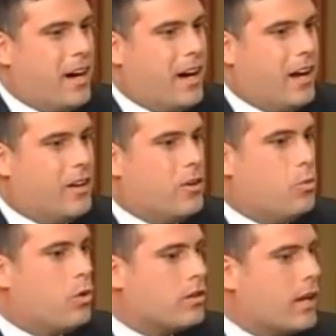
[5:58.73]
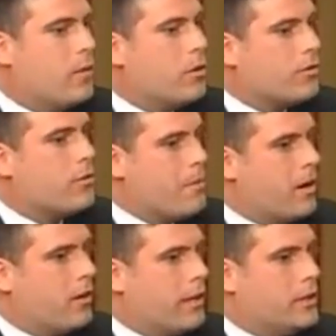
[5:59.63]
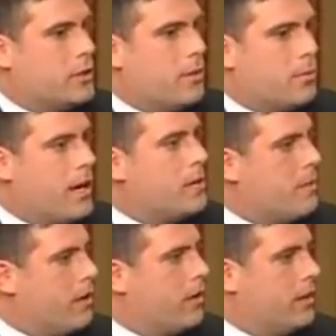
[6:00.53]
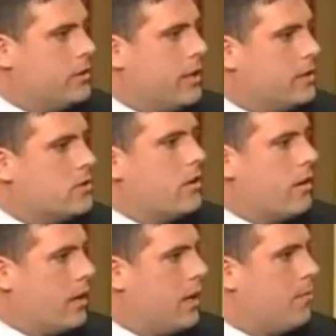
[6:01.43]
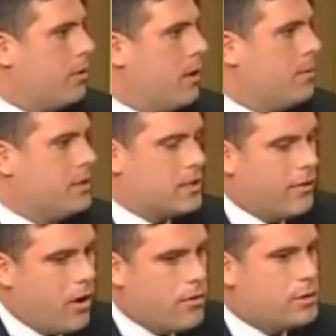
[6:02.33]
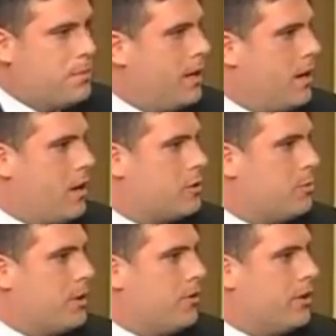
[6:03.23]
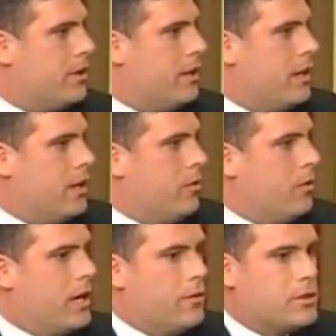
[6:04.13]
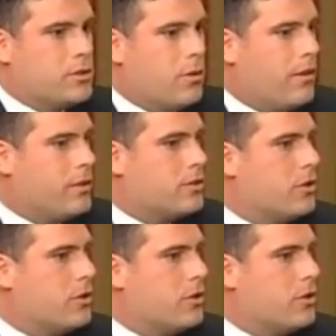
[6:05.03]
I worked for Merrill Lynch. Prior to Merrill Lynch, I had started a couple companies. I've always been an entrepreneur. When I was 12